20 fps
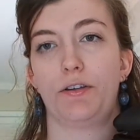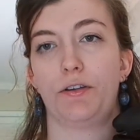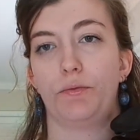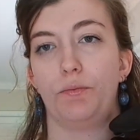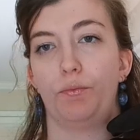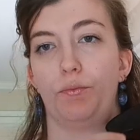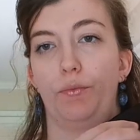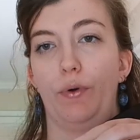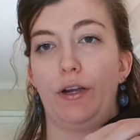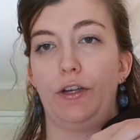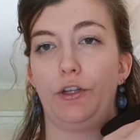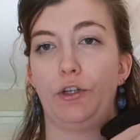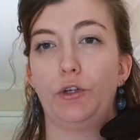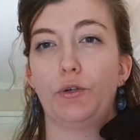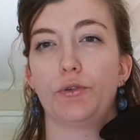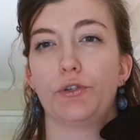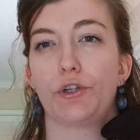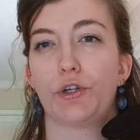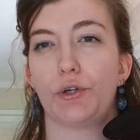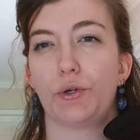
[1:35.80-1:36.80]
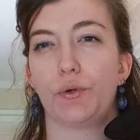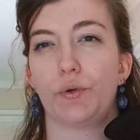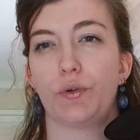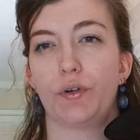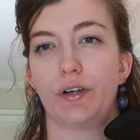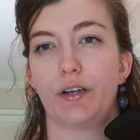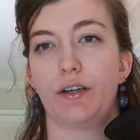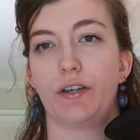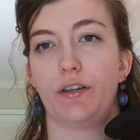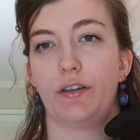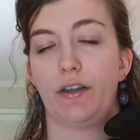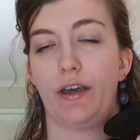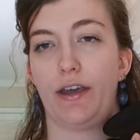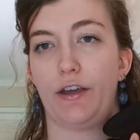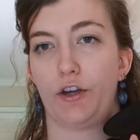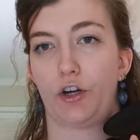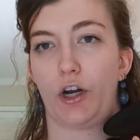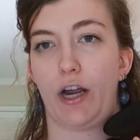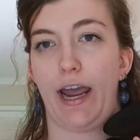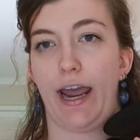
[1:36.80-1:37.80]
when you tune
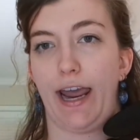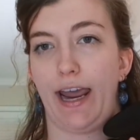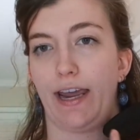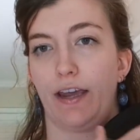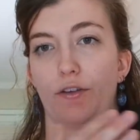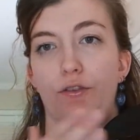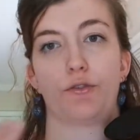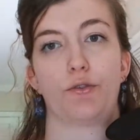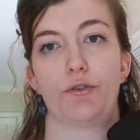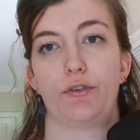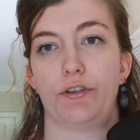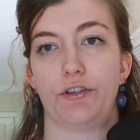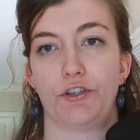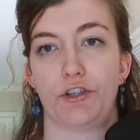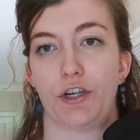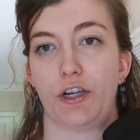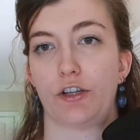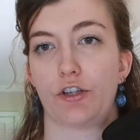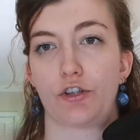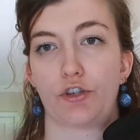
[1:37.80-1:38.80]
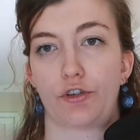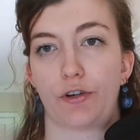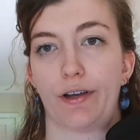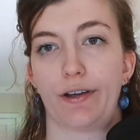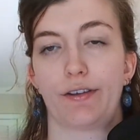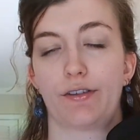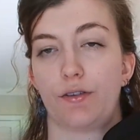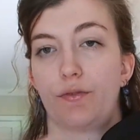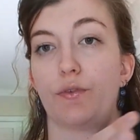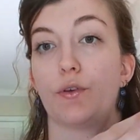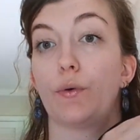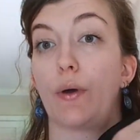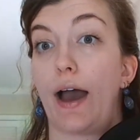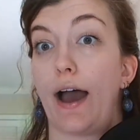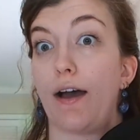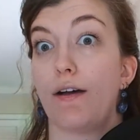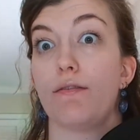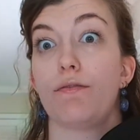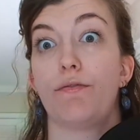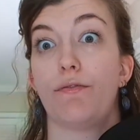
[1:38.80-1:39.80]
your A through G strings, if you
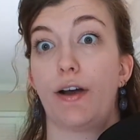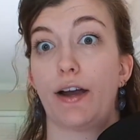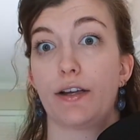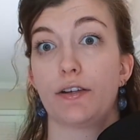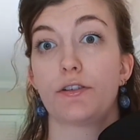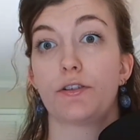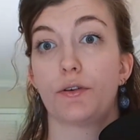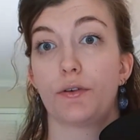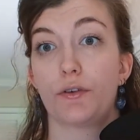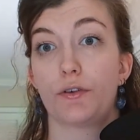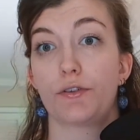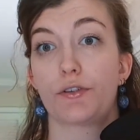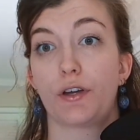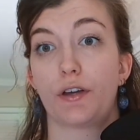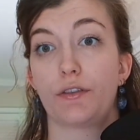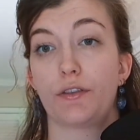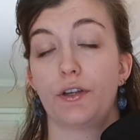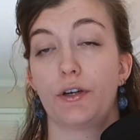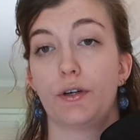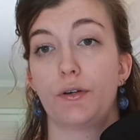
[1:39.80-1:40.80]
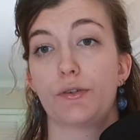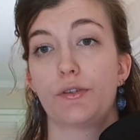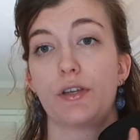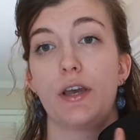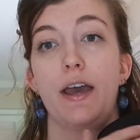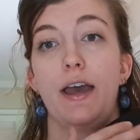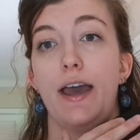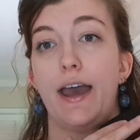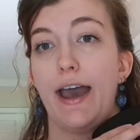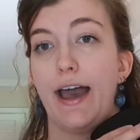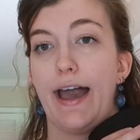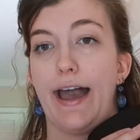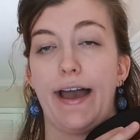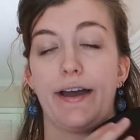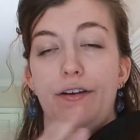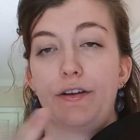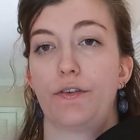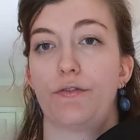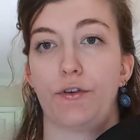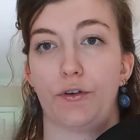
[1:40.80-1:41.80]
have fine tuners on those,
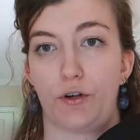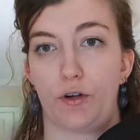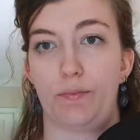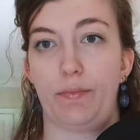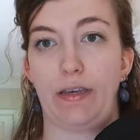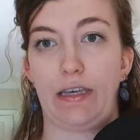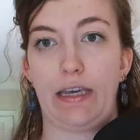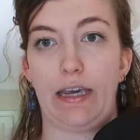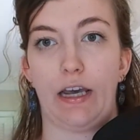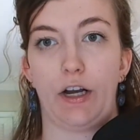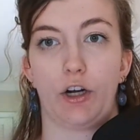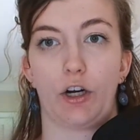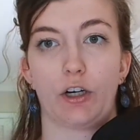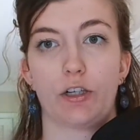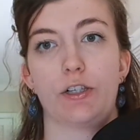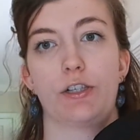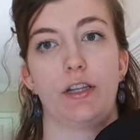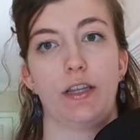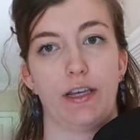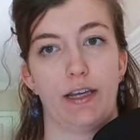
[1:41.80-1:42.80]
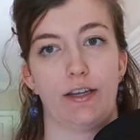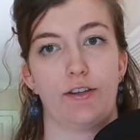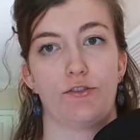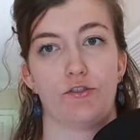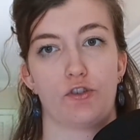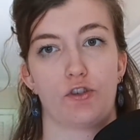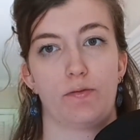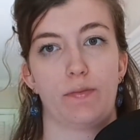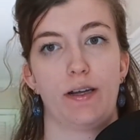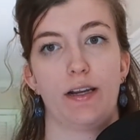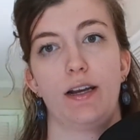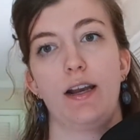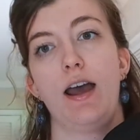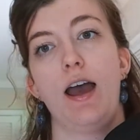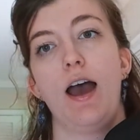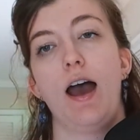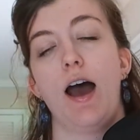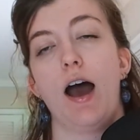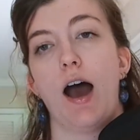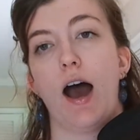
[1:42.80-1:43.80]
and if you're a beginner to the instrument,
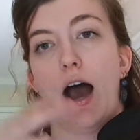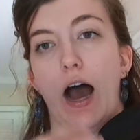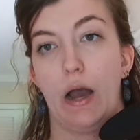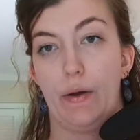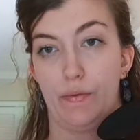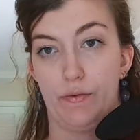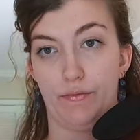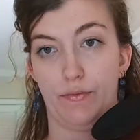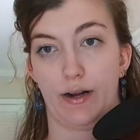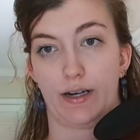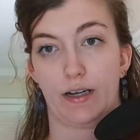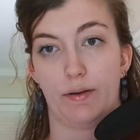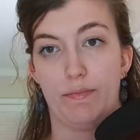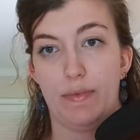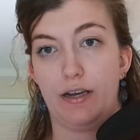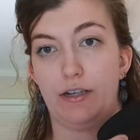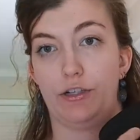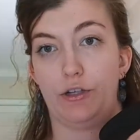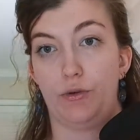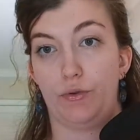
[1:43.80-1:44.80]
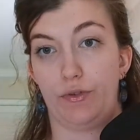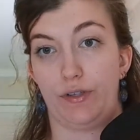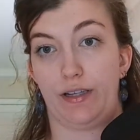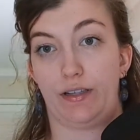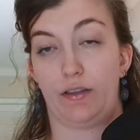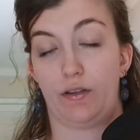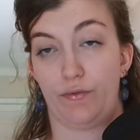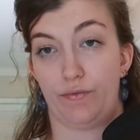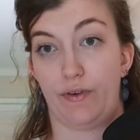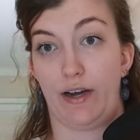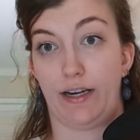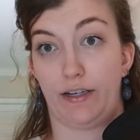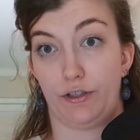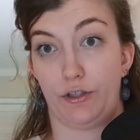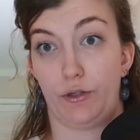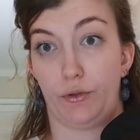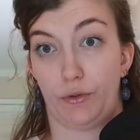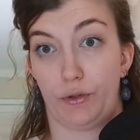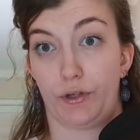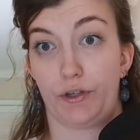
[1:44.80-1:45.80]
I would recommend using the fine
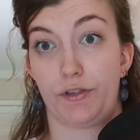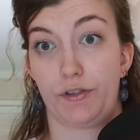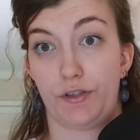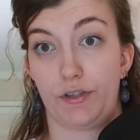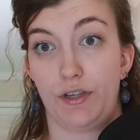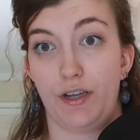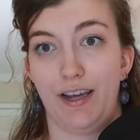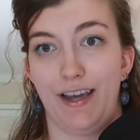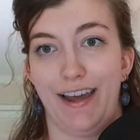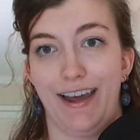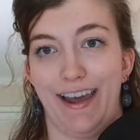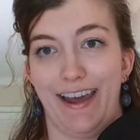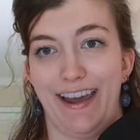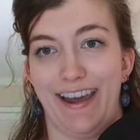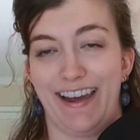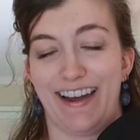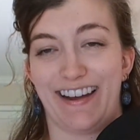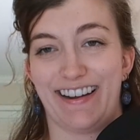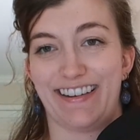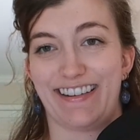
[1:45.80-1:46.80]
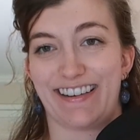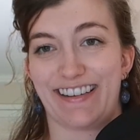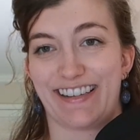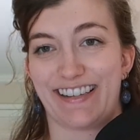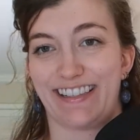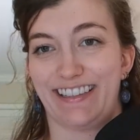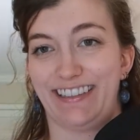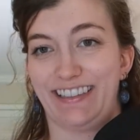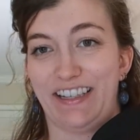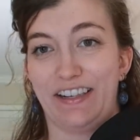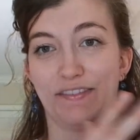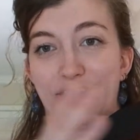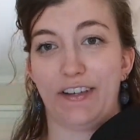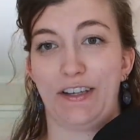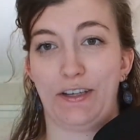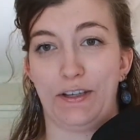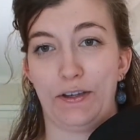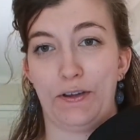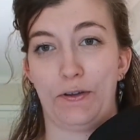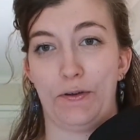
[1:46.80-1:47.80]
tuners and leaving